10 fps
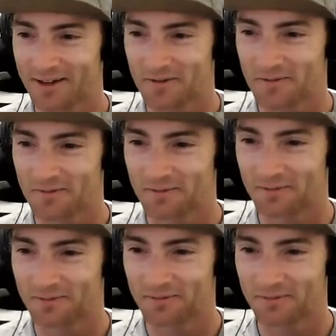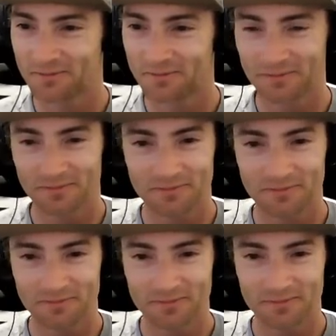
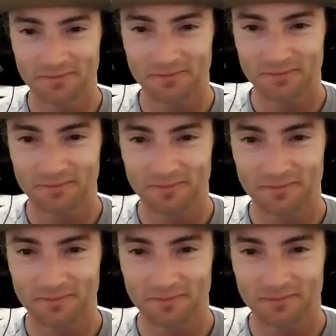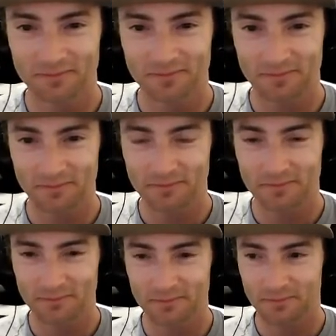
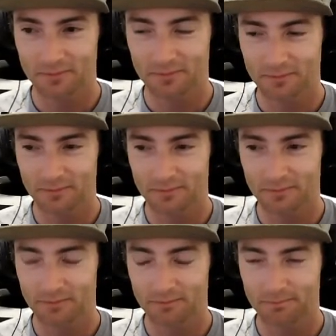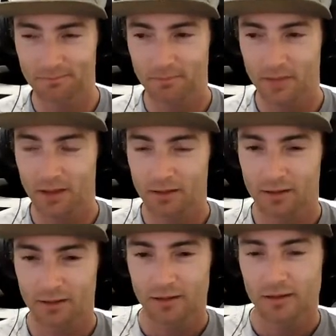
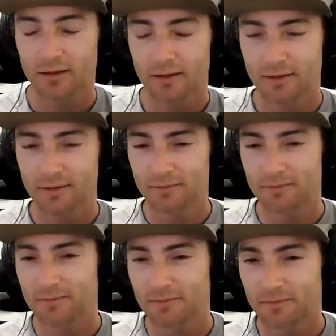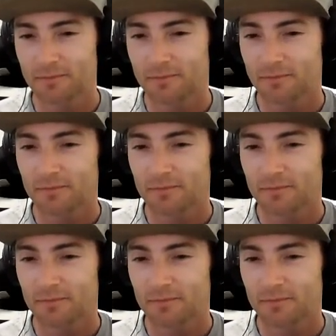(not speaking)